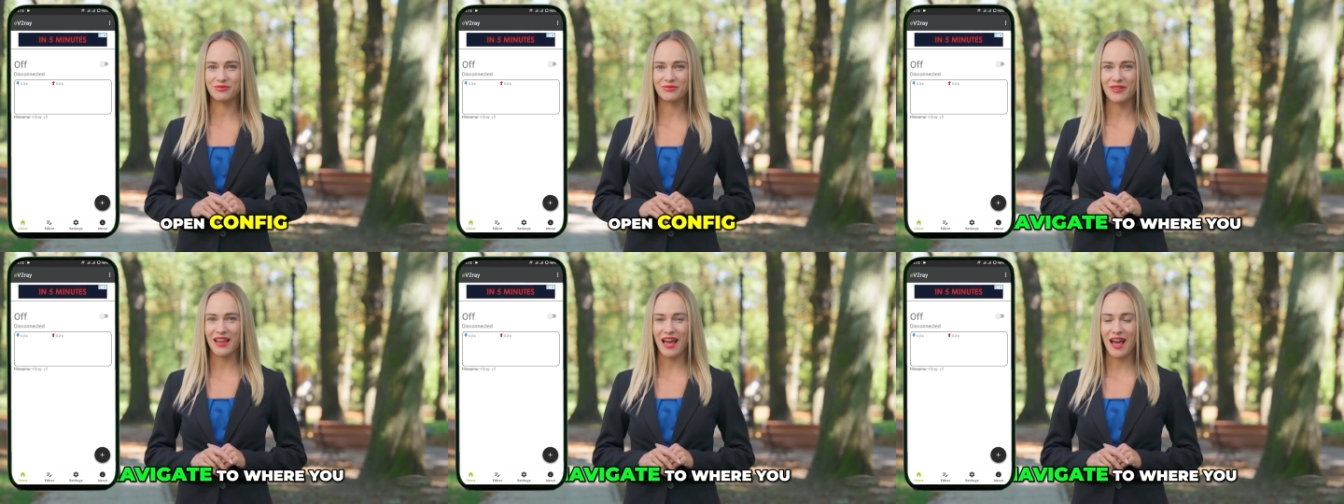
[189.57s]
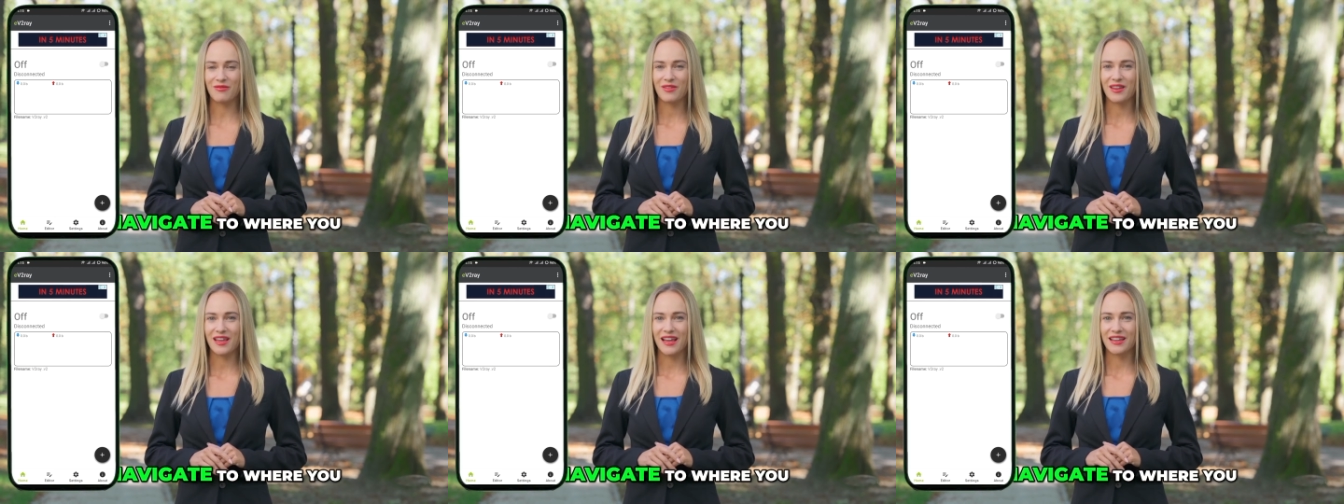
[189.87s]

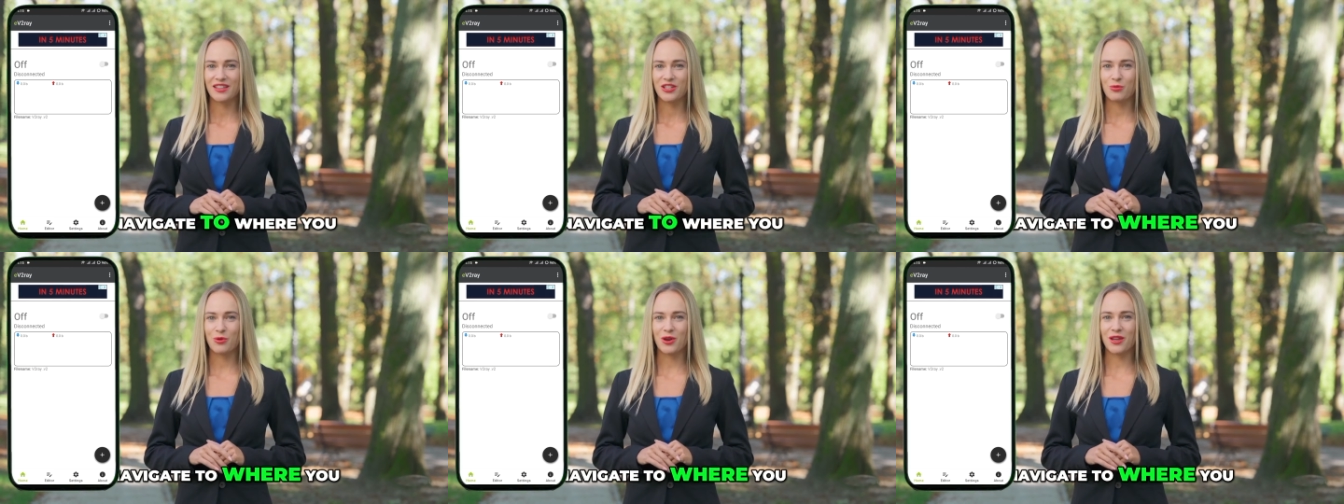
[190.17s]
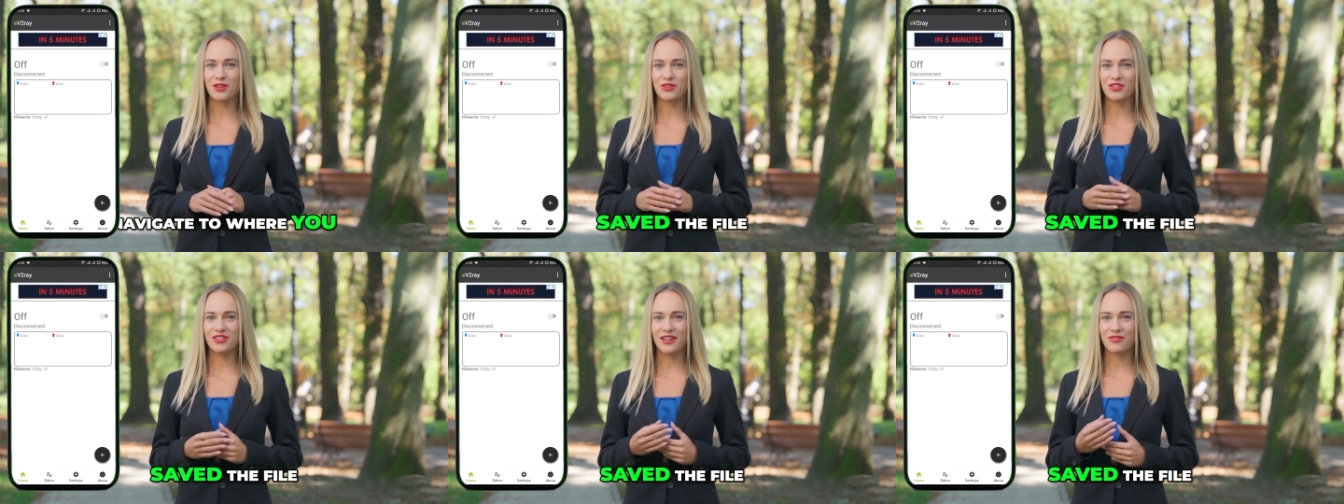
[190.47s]
Navigate to where
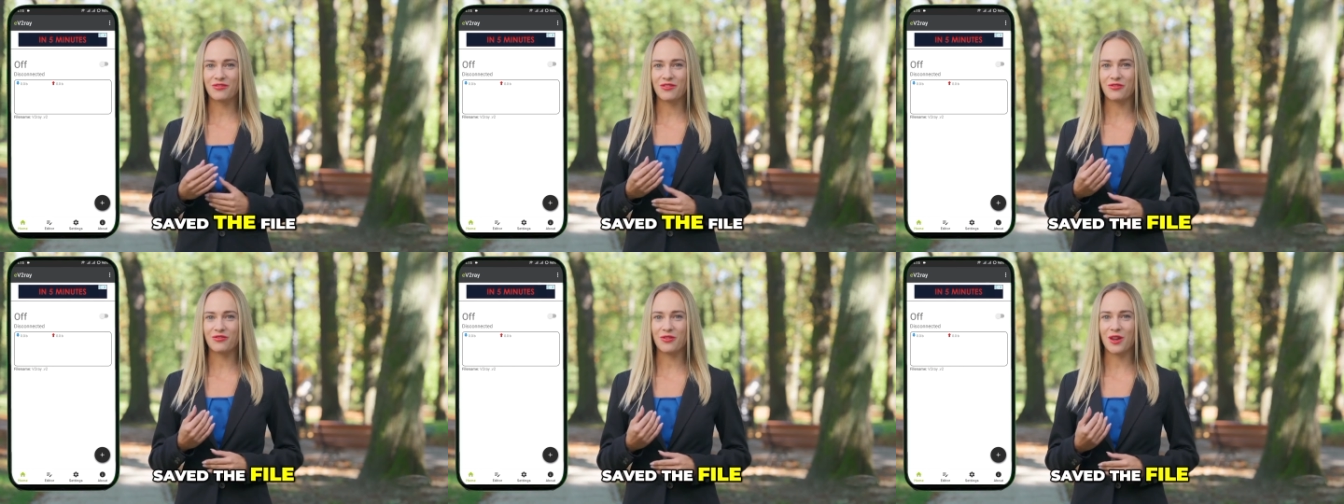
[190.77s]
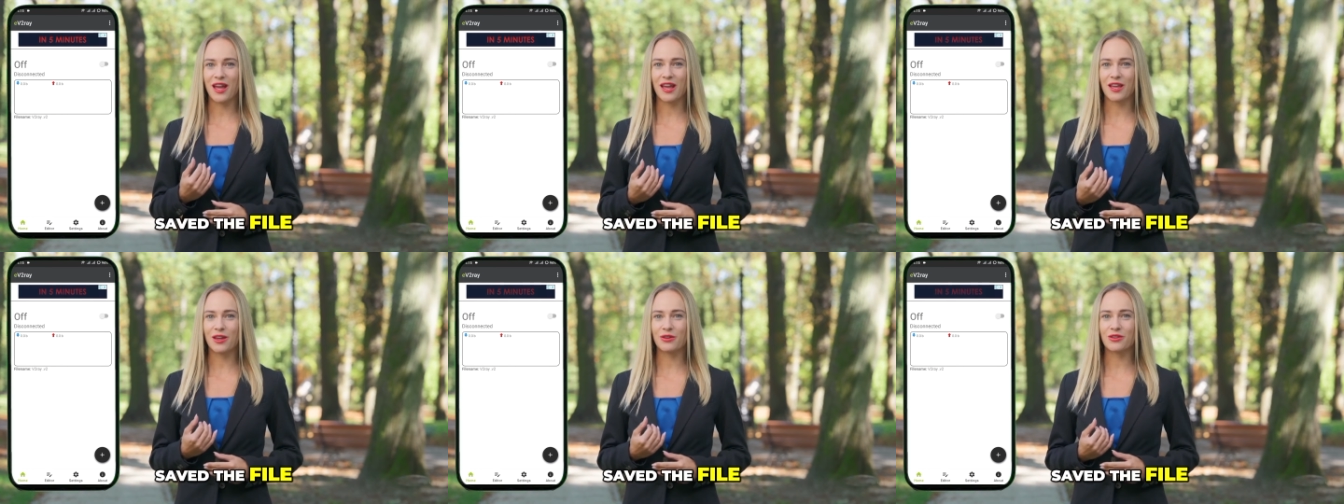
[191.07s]
you saved the
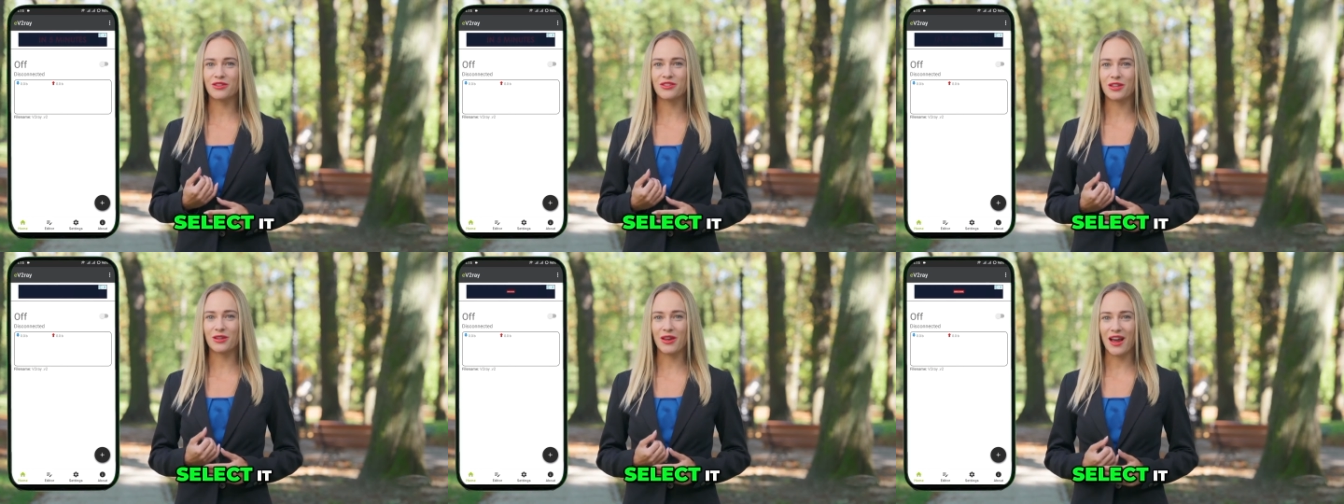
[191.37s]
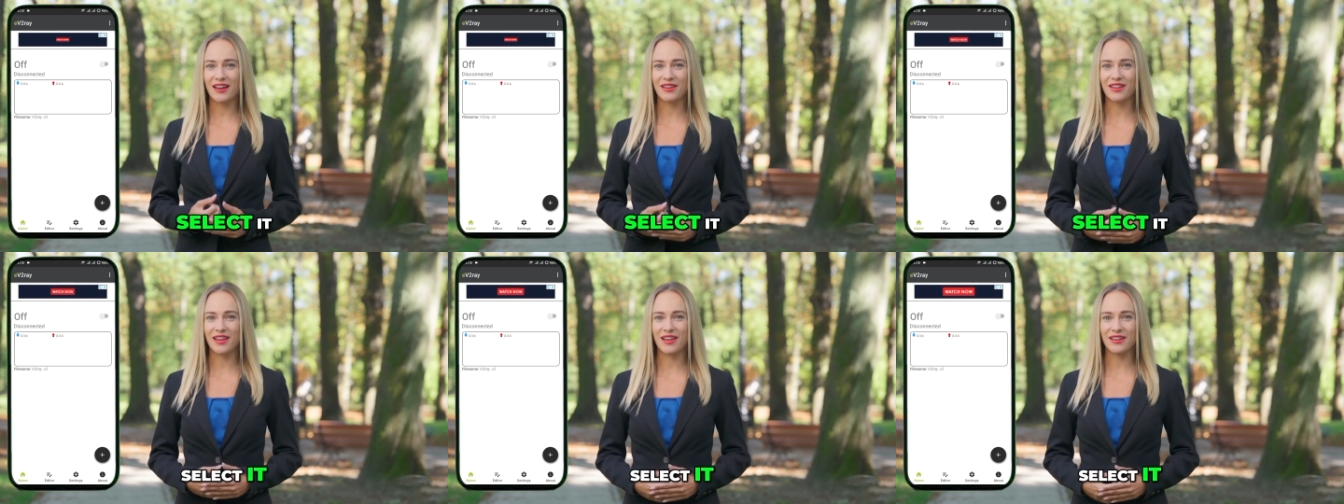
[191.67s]
file,
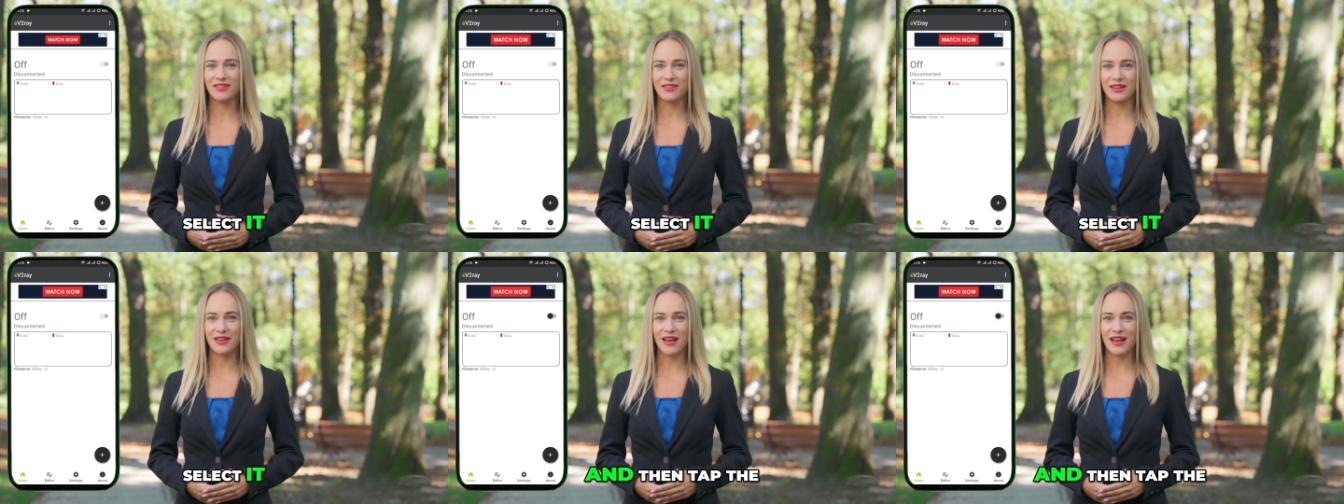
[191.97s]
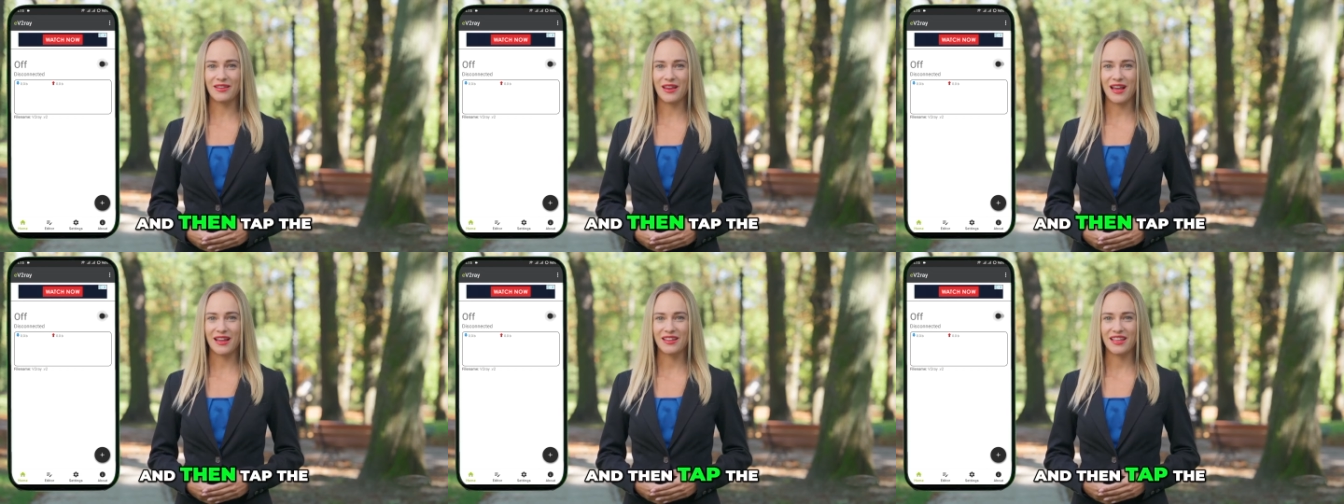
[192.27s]
select it,
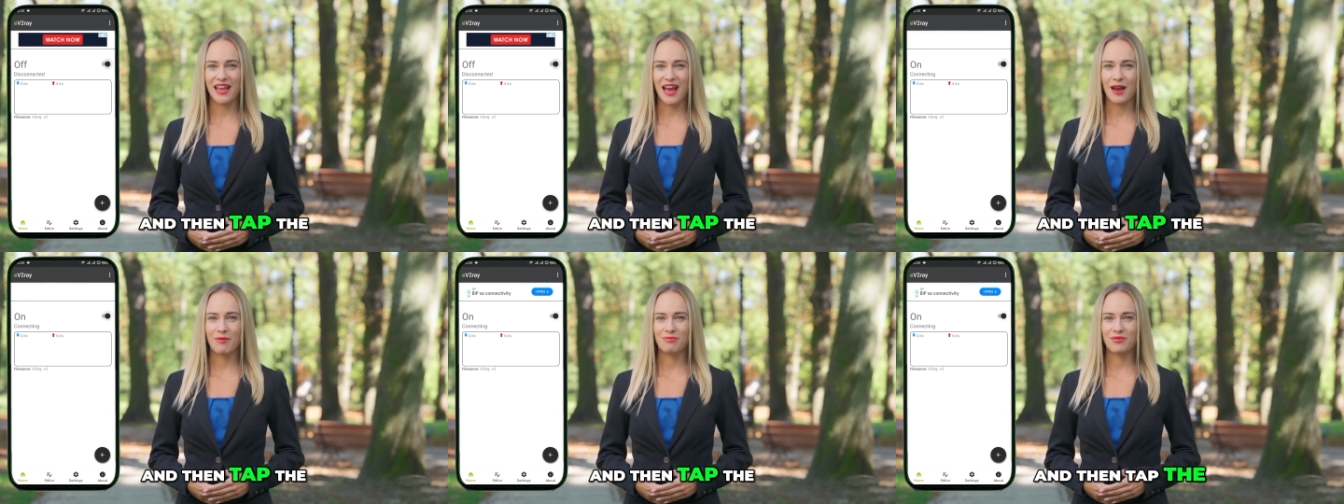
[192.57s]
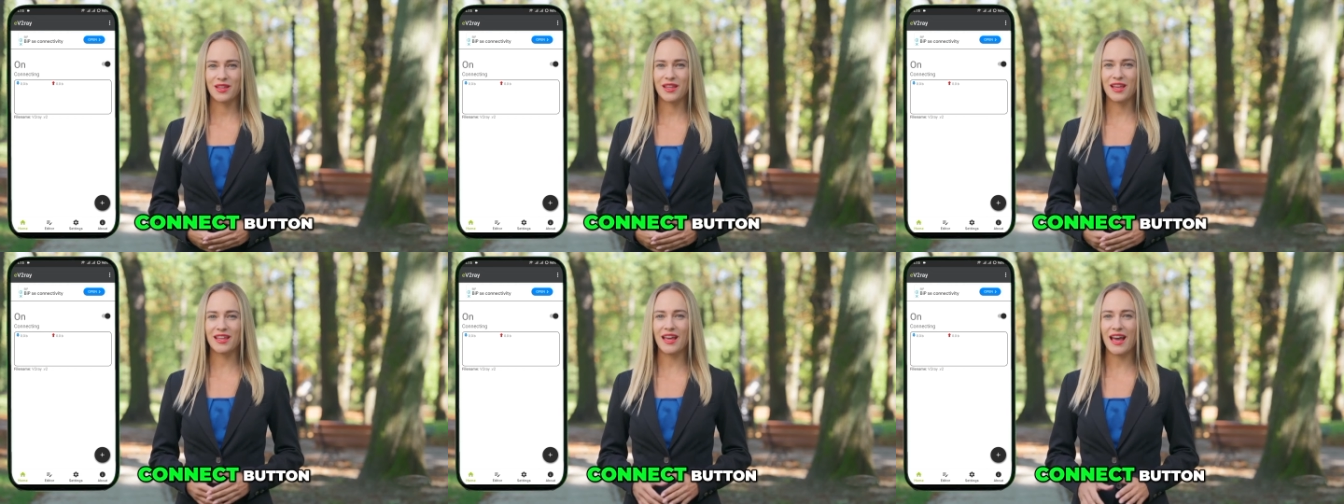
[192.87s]
and then tap
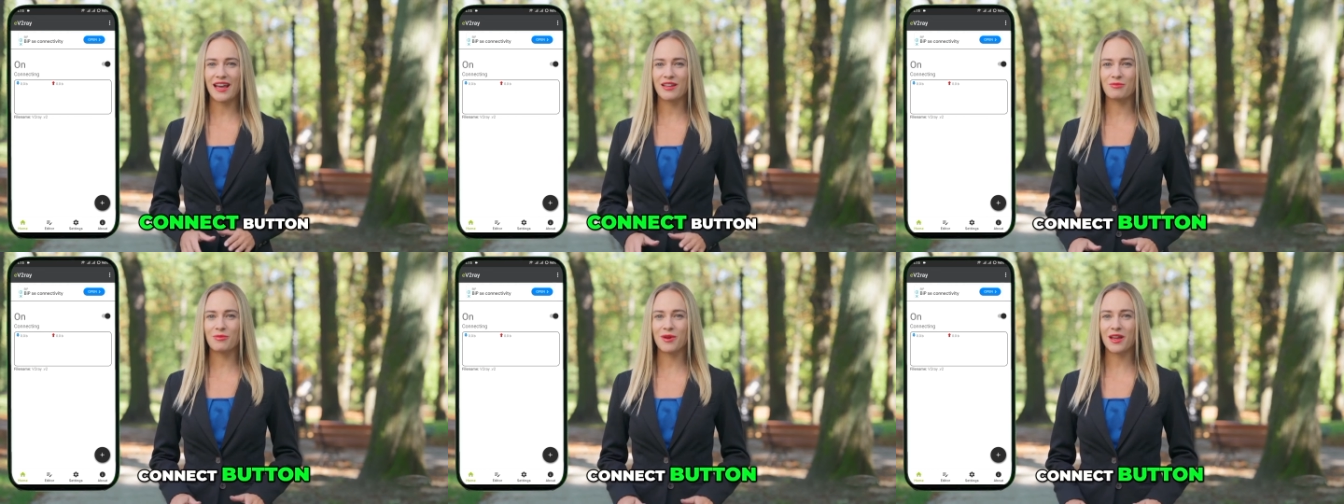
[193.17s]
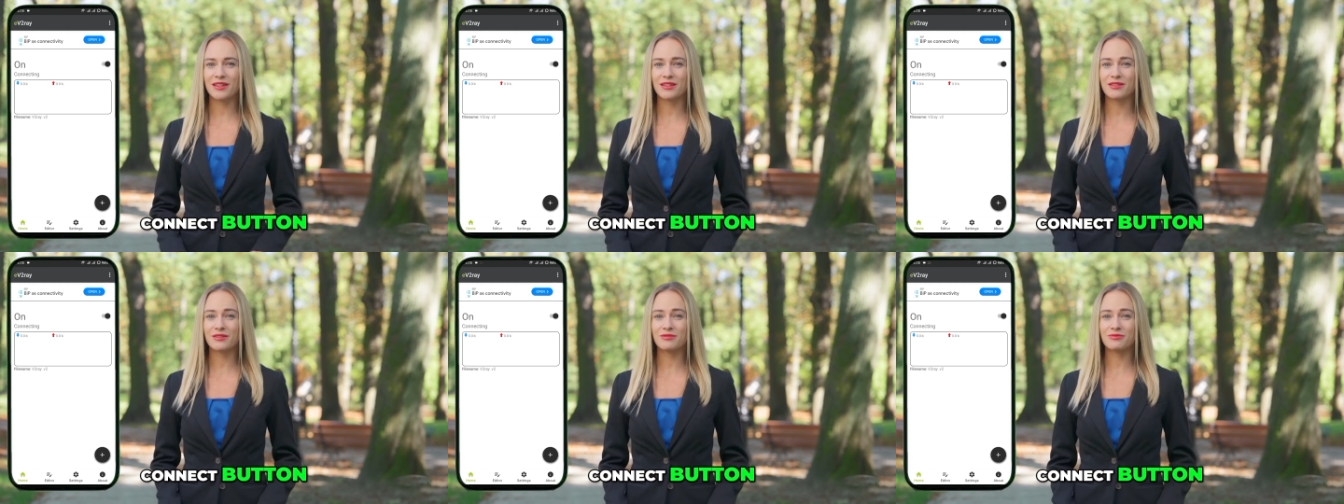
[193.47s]
the Connect
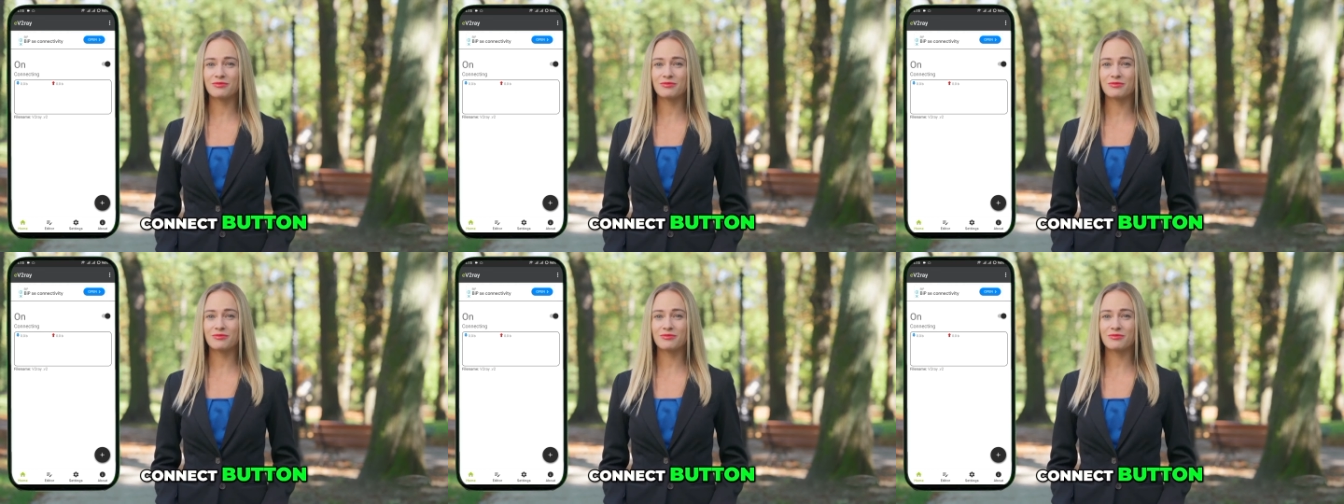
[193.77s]
button.